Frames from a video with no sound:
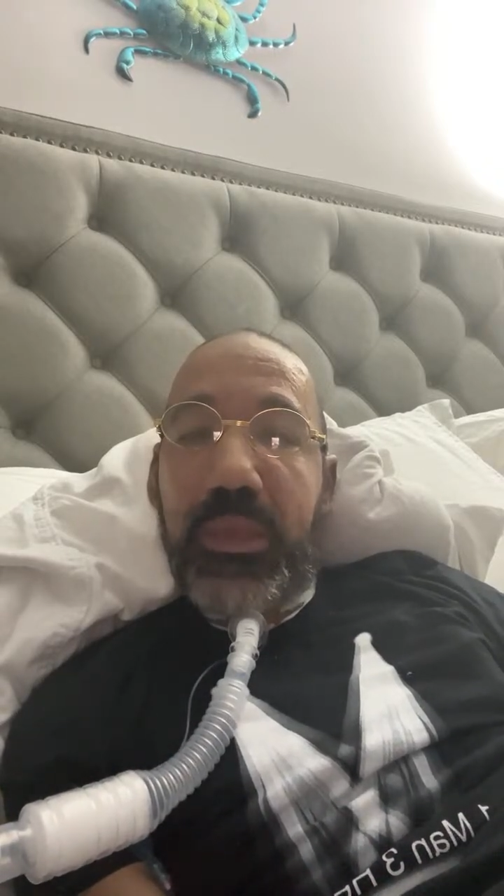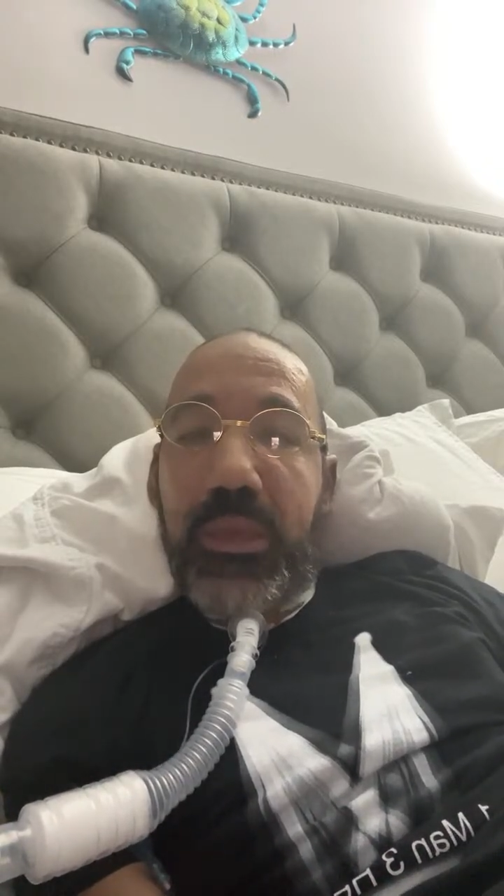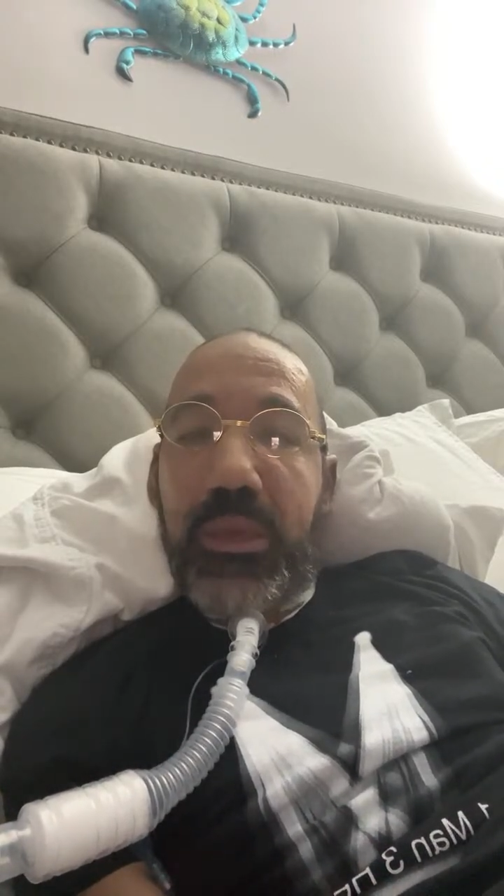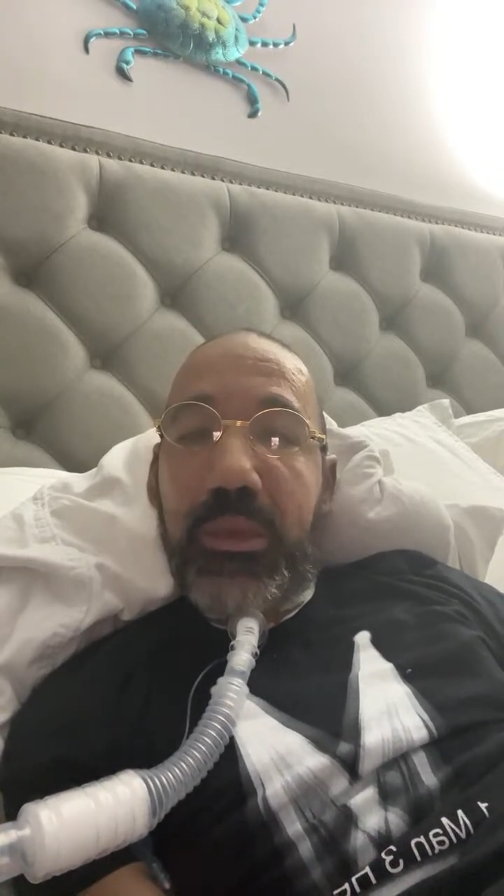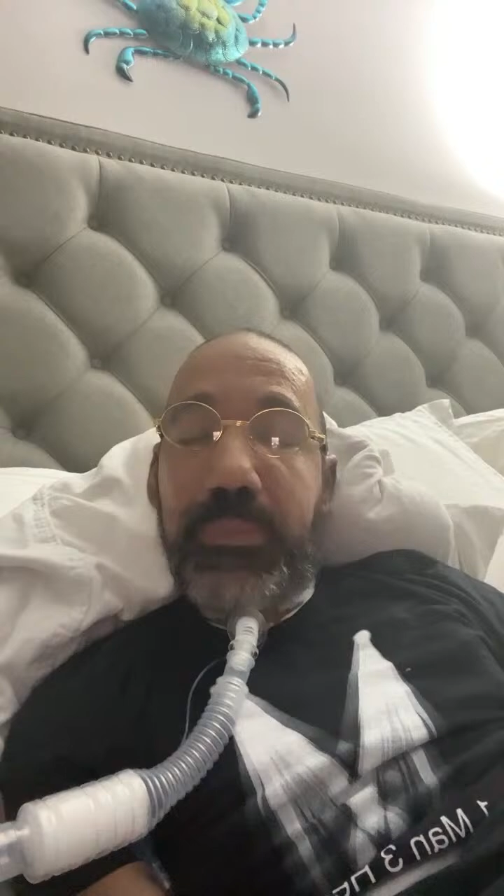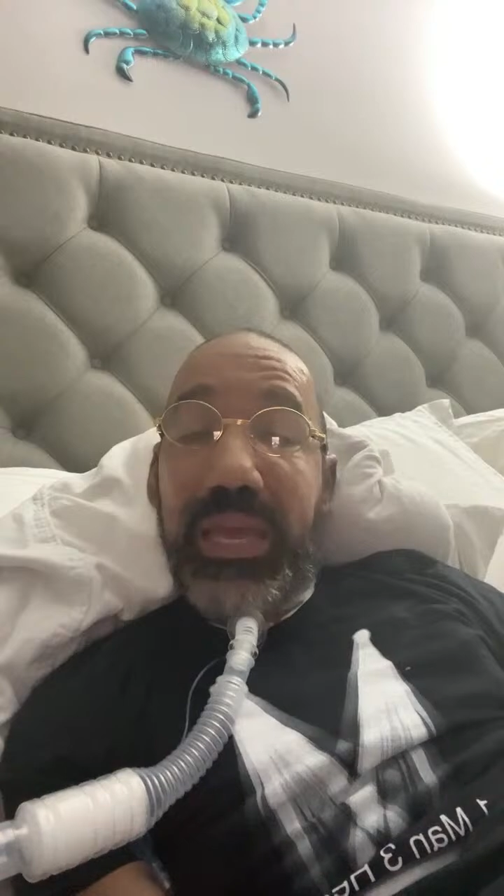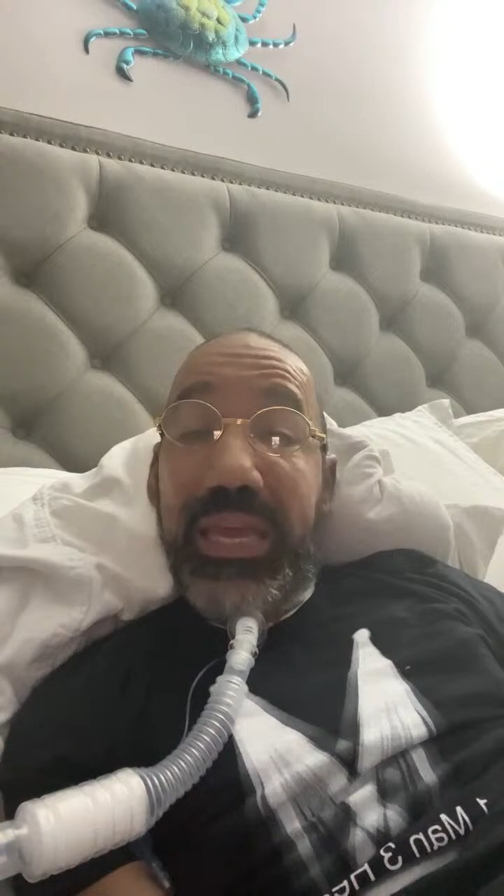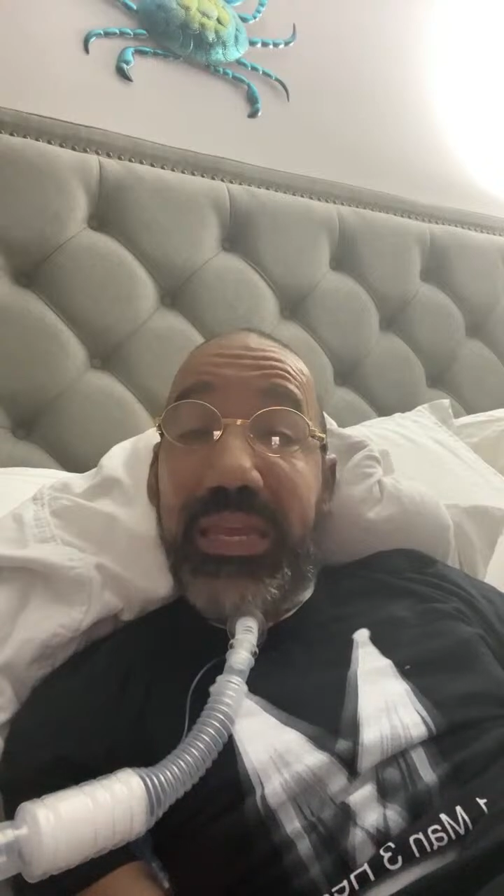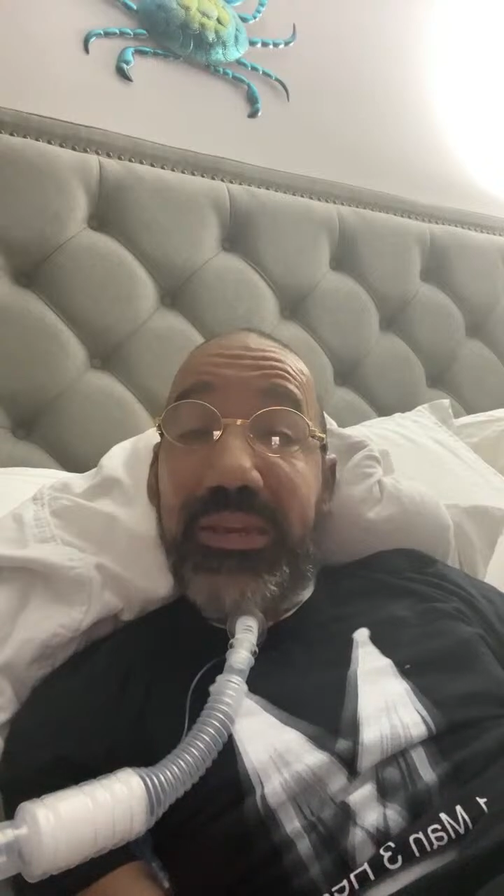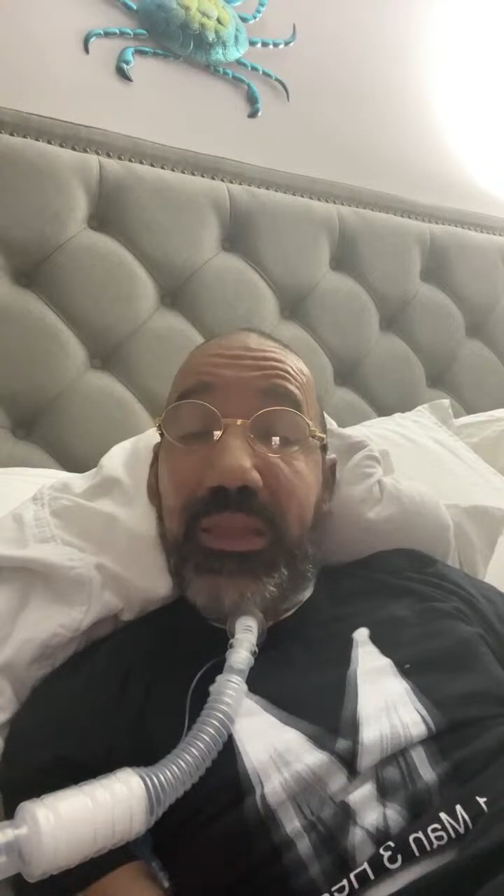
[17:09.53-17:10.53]

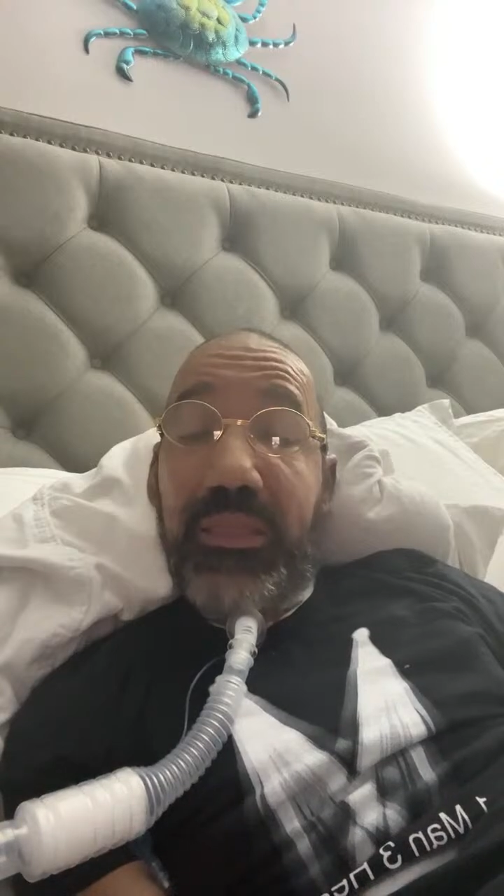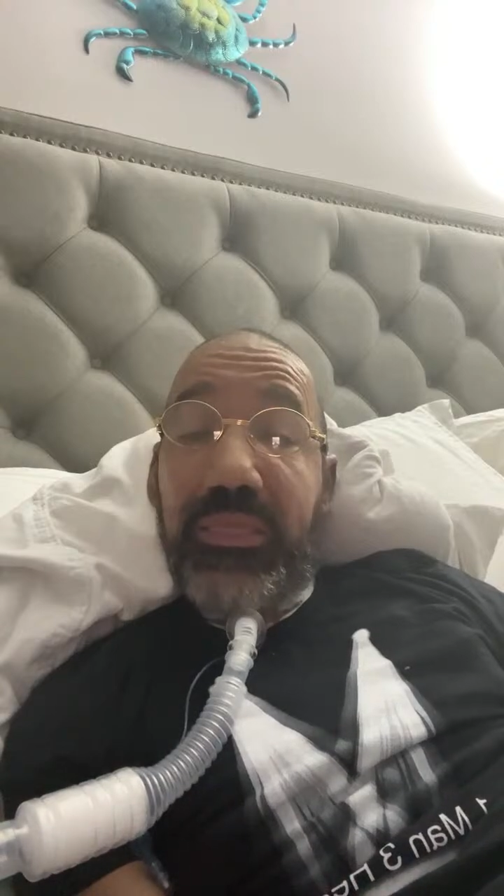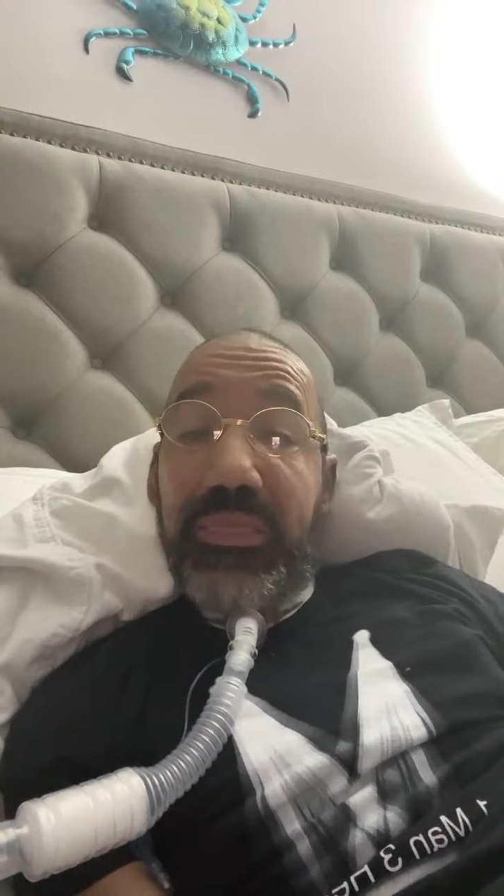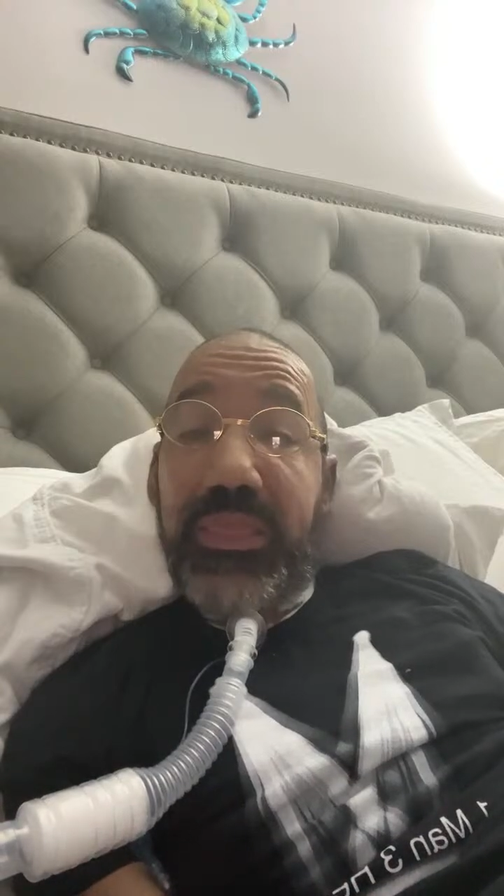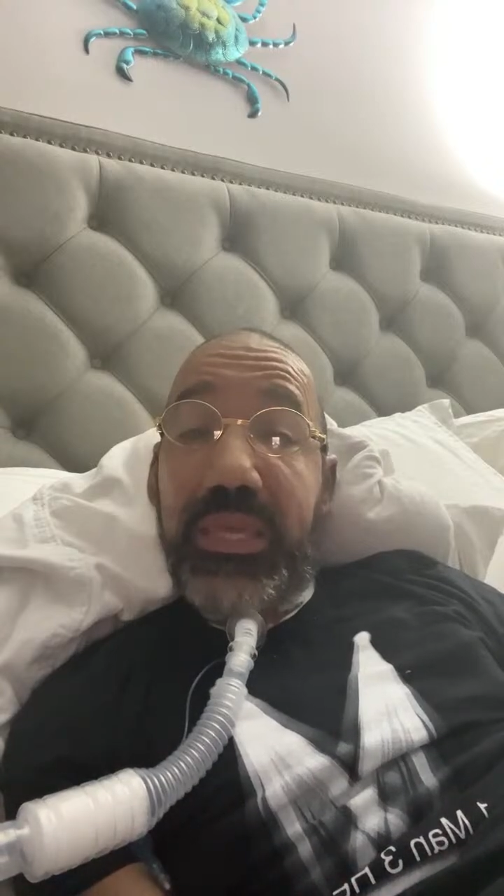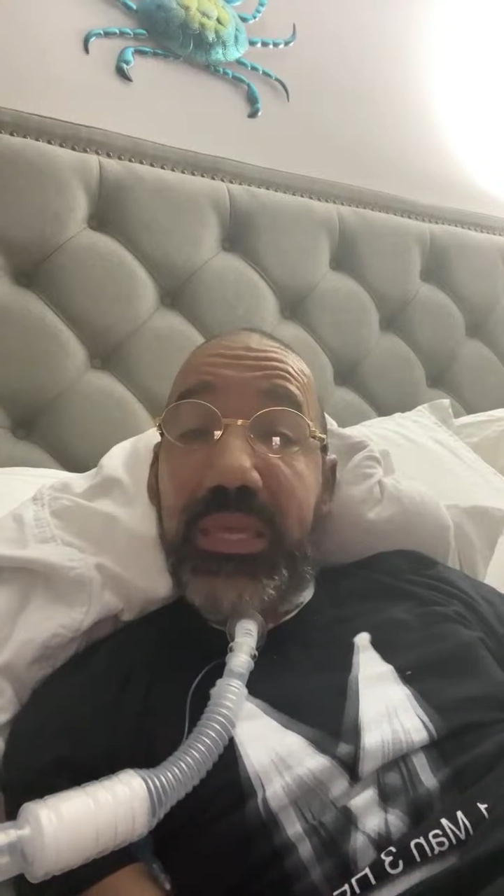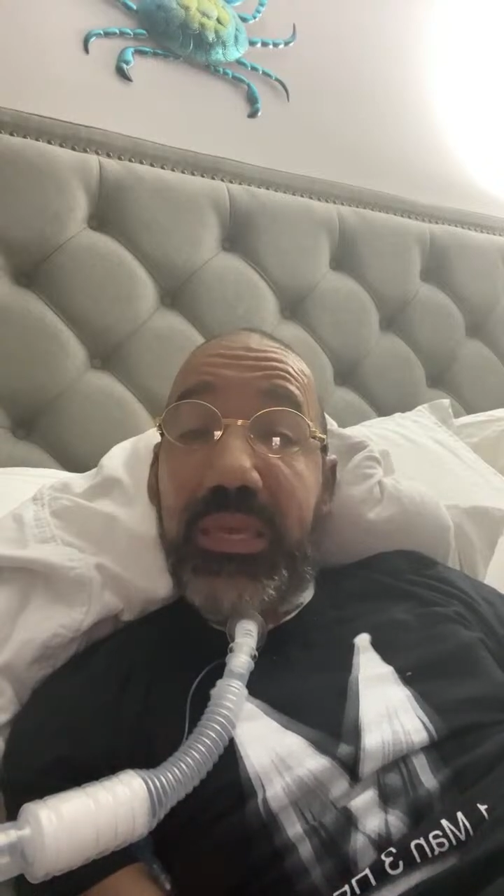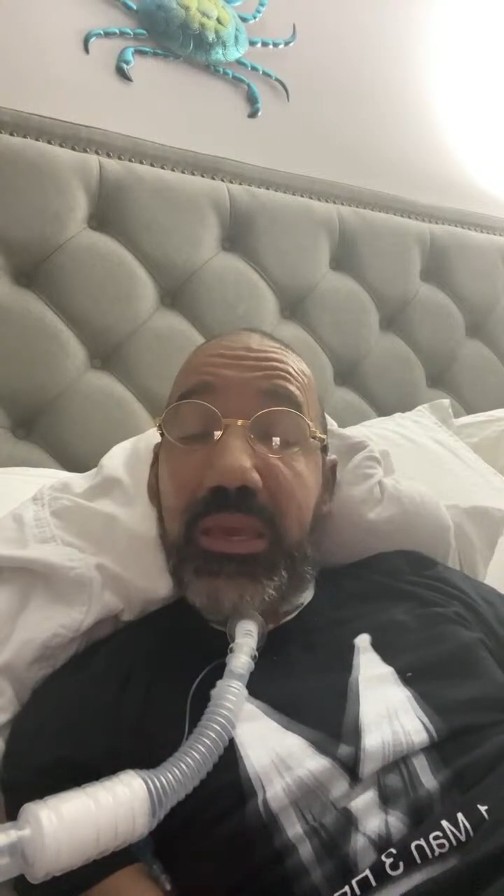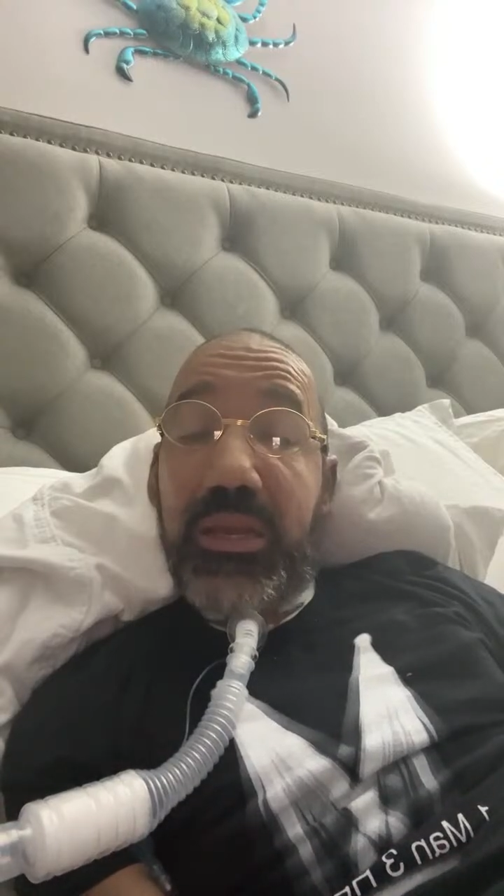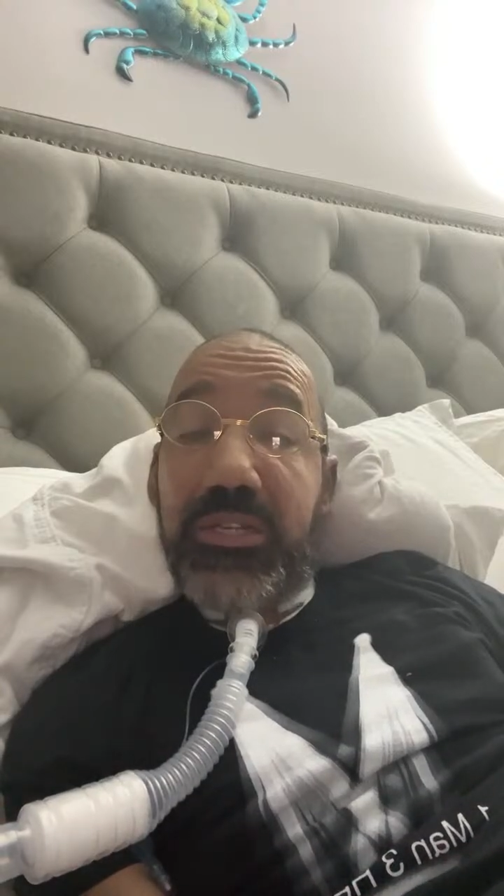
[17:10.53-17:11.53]
And the